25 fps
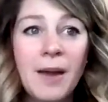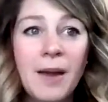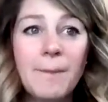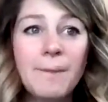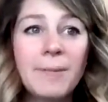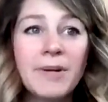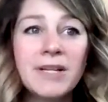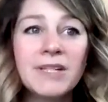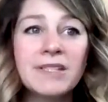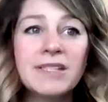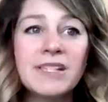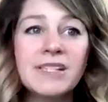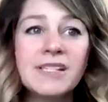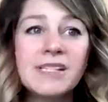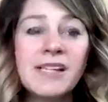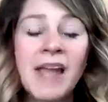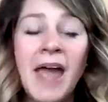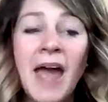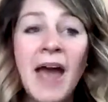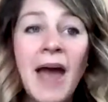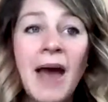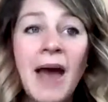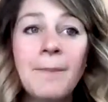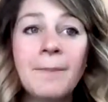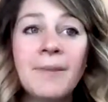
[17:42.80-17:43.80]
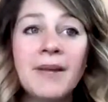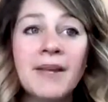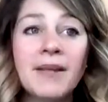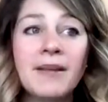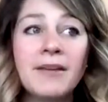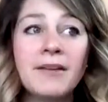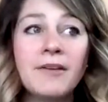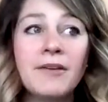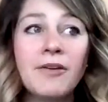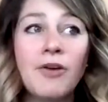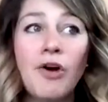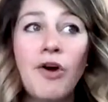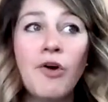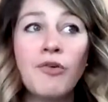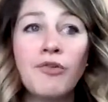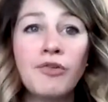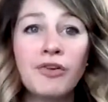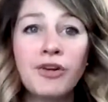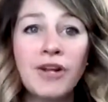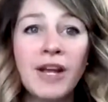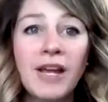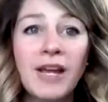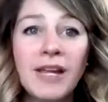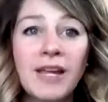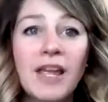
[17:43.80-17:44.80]
But it doesn't happen
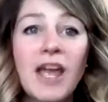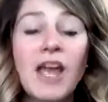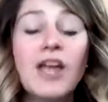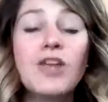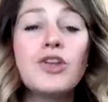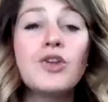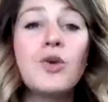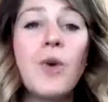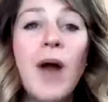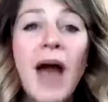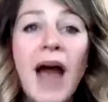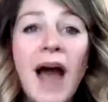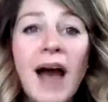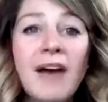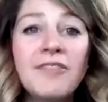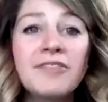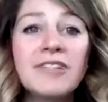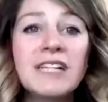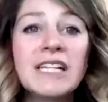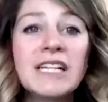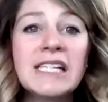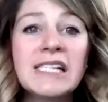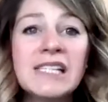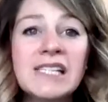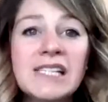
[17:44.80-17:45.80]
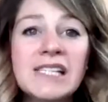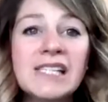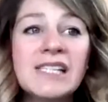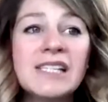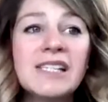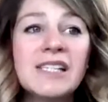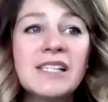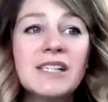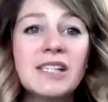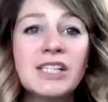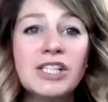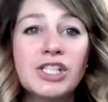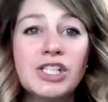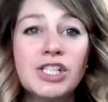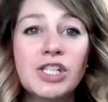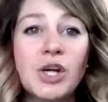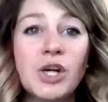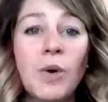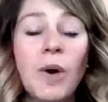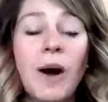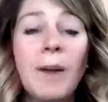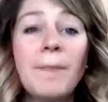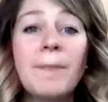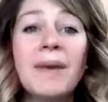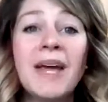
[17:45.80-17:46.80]
overnight. You have to consistently
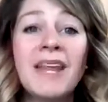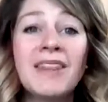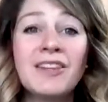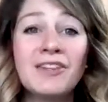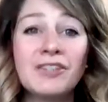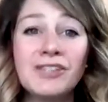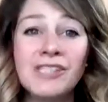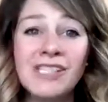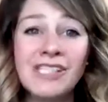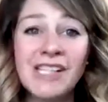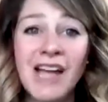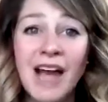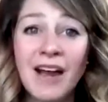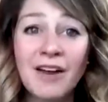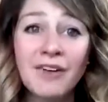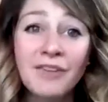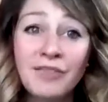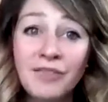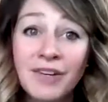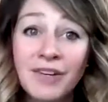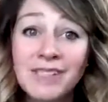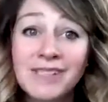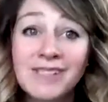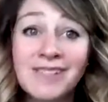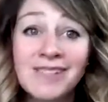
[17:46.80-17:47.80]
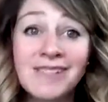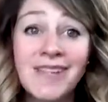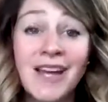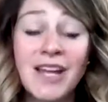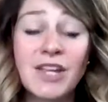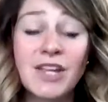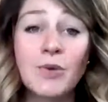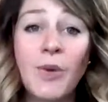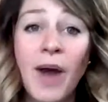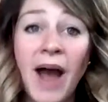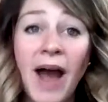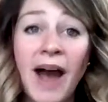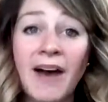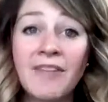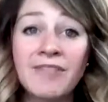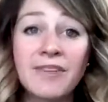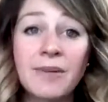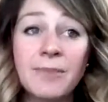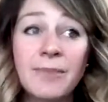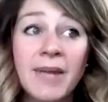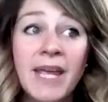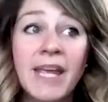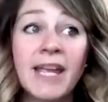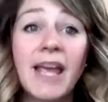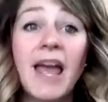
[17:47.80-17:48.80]
show up, and there's sacrifices that you have to
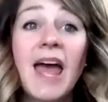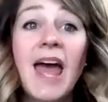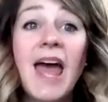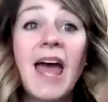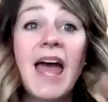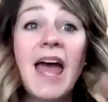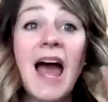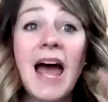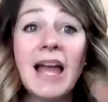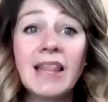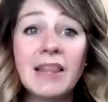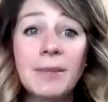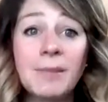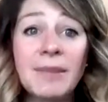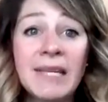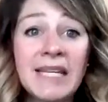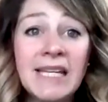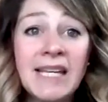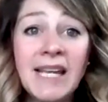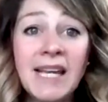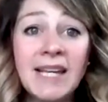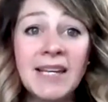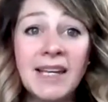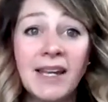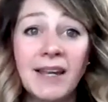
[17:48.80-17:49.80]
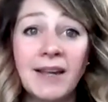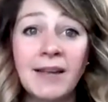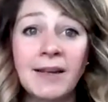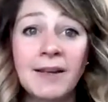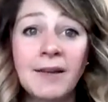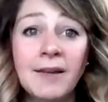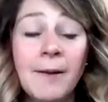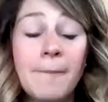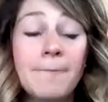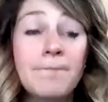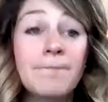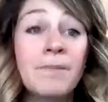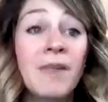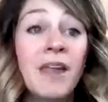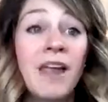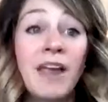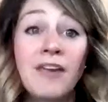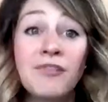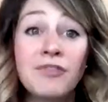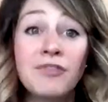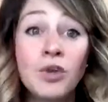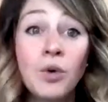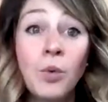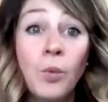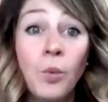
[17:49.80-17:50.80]
make at the beginning.
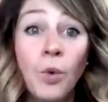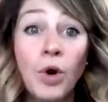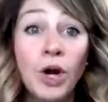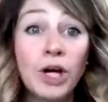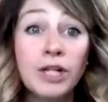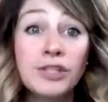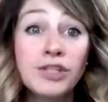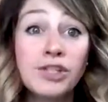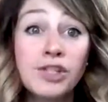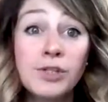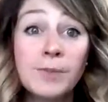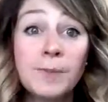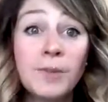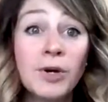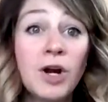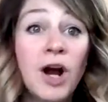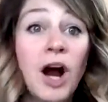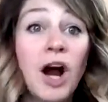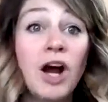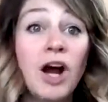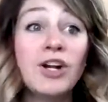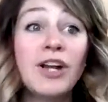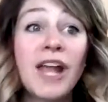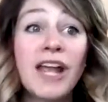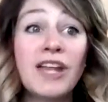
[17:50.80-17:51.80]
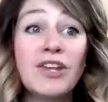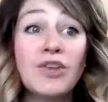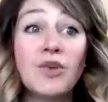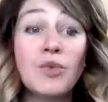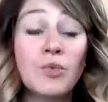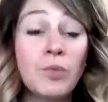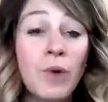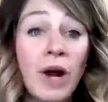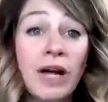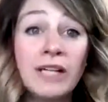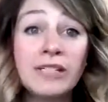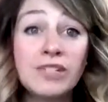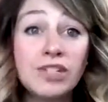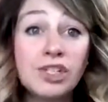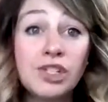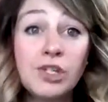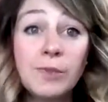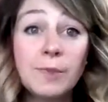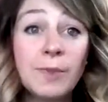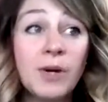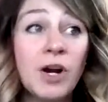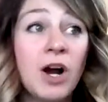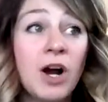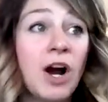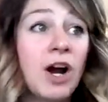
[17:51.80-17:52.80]
If you work super hard and you run
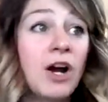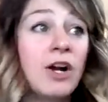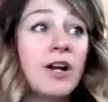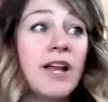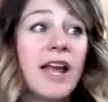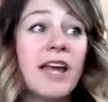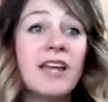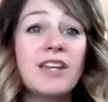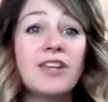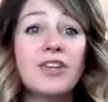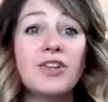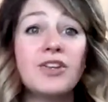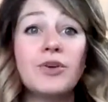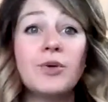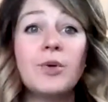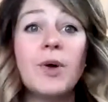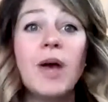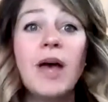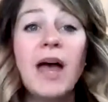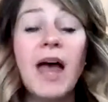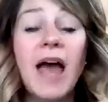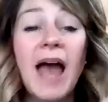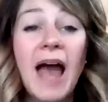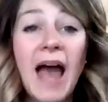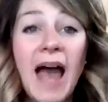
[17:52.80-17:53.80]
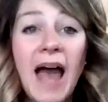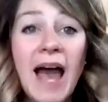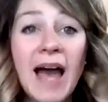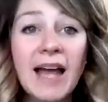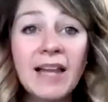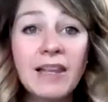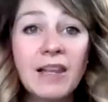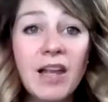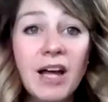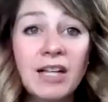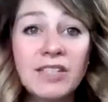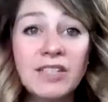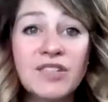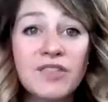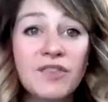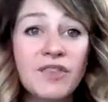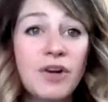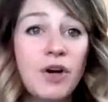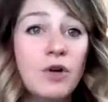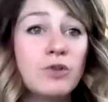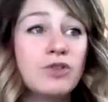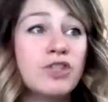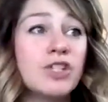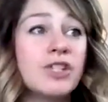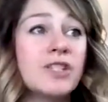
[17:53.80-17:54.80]
super hard and you add lots of
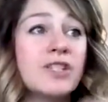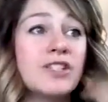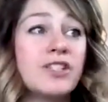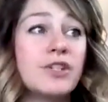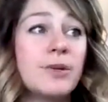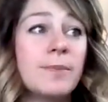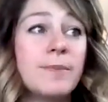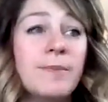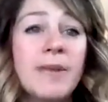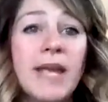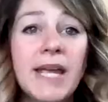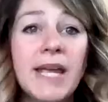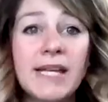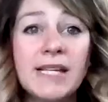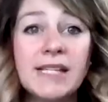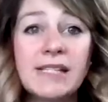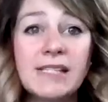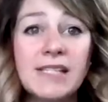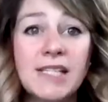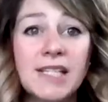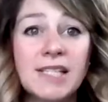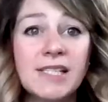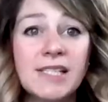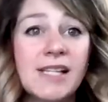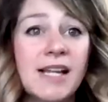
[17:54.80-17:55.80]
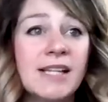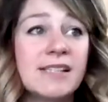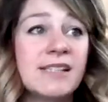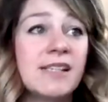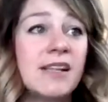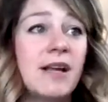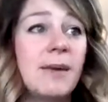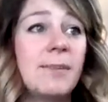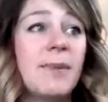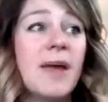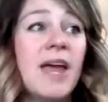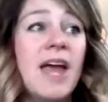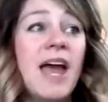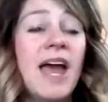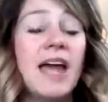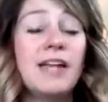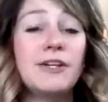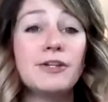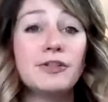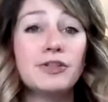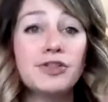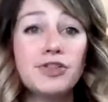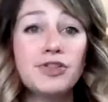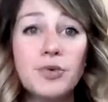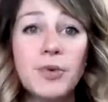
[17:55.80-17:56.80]
coaches and you're making Success Club and
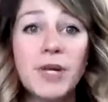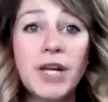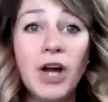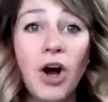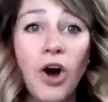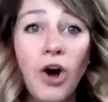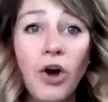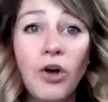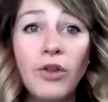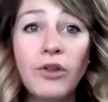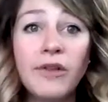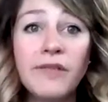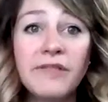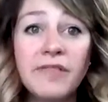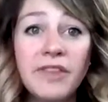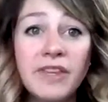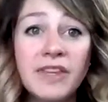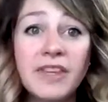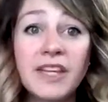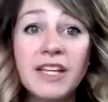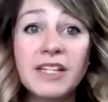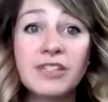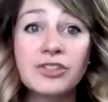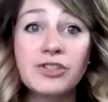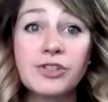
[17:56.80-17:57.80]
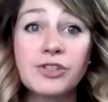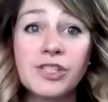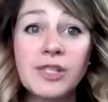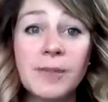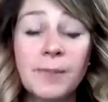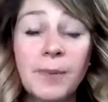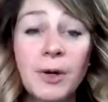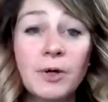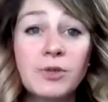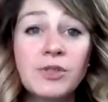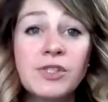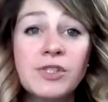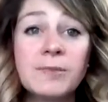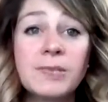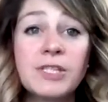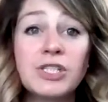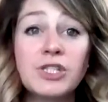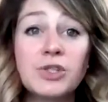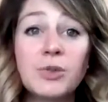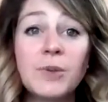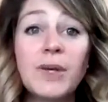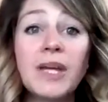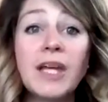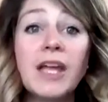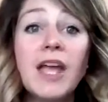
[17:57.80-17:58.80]
you're doing all of the things you're supposed to be
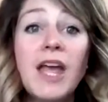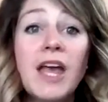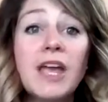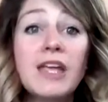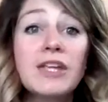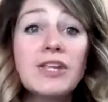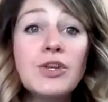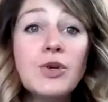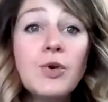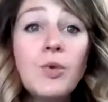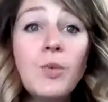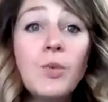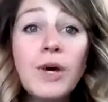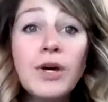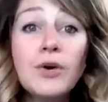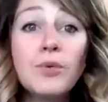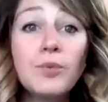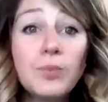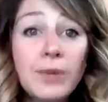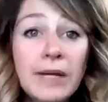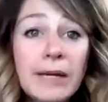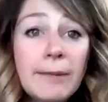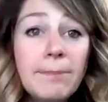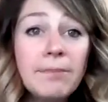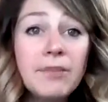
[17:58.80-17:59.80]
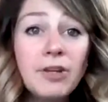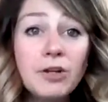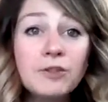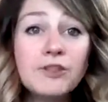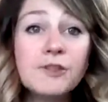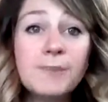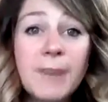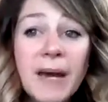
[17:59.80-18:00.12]
doing, you will reap those